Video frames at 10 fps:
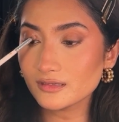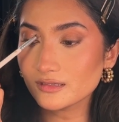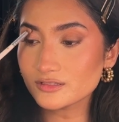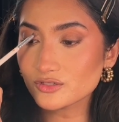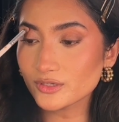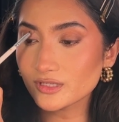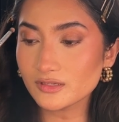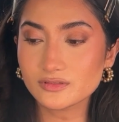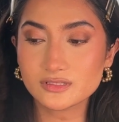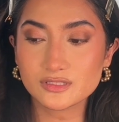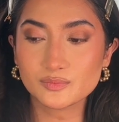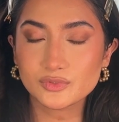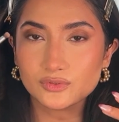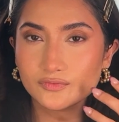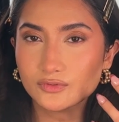It's going to give us this
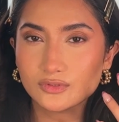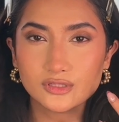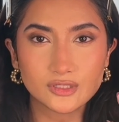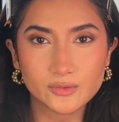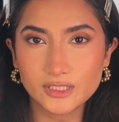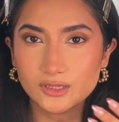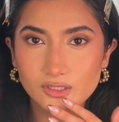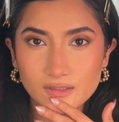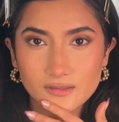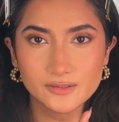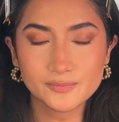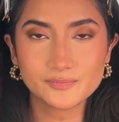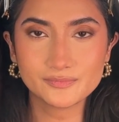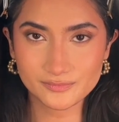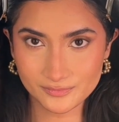beautiful glowy look.
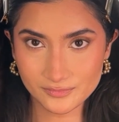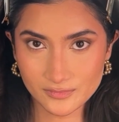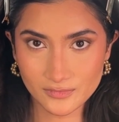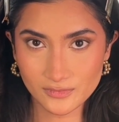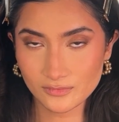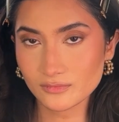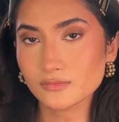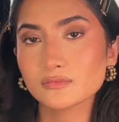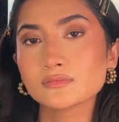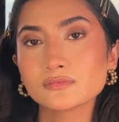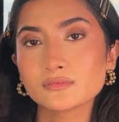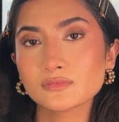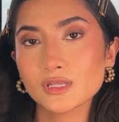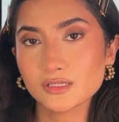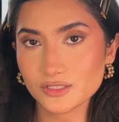
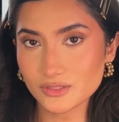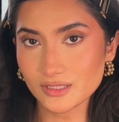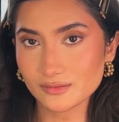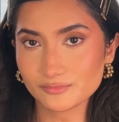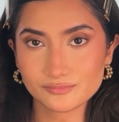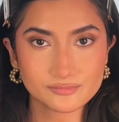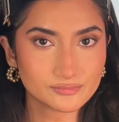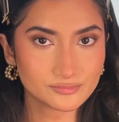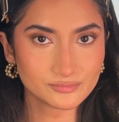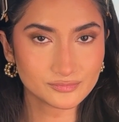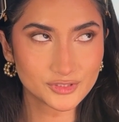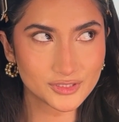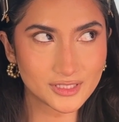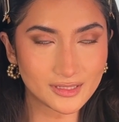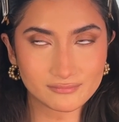Do you see it? Do you
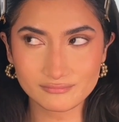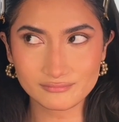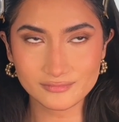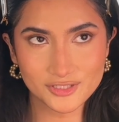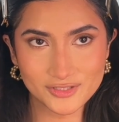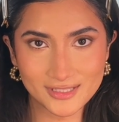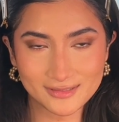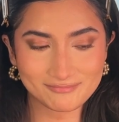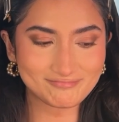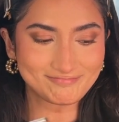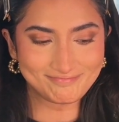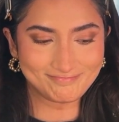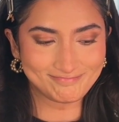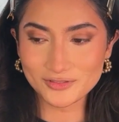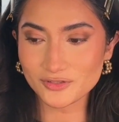see it? Do you see it?
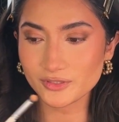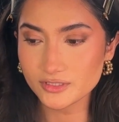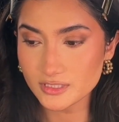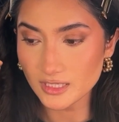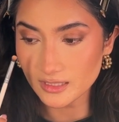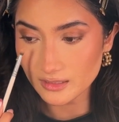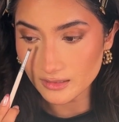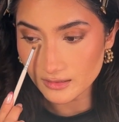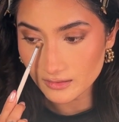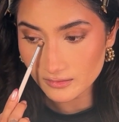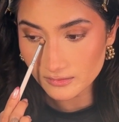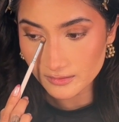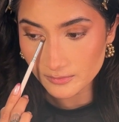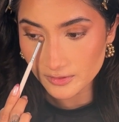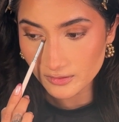Also going to take it a
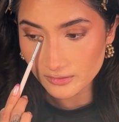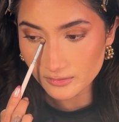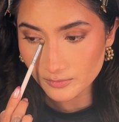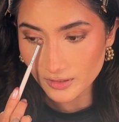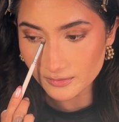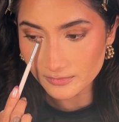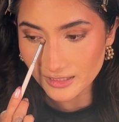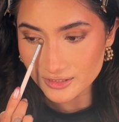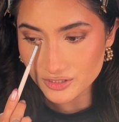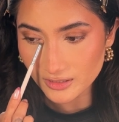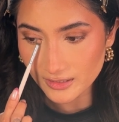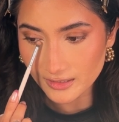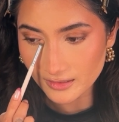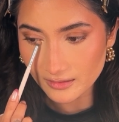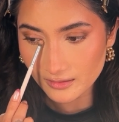little bit on the bottom lash
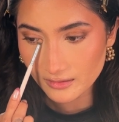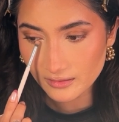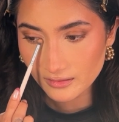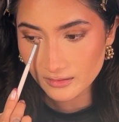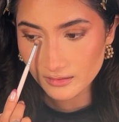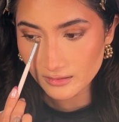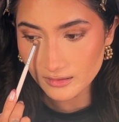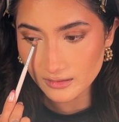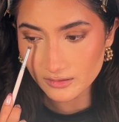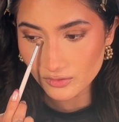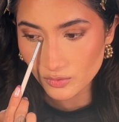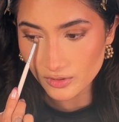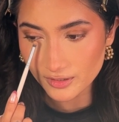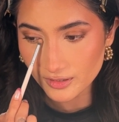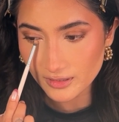line in the inner
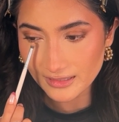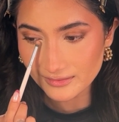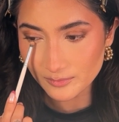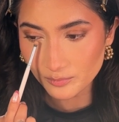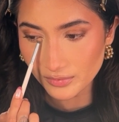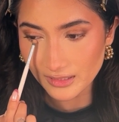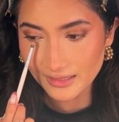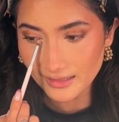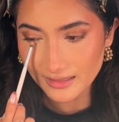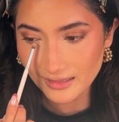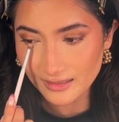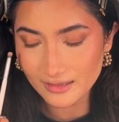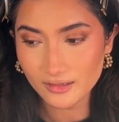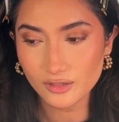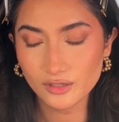corner and then blending it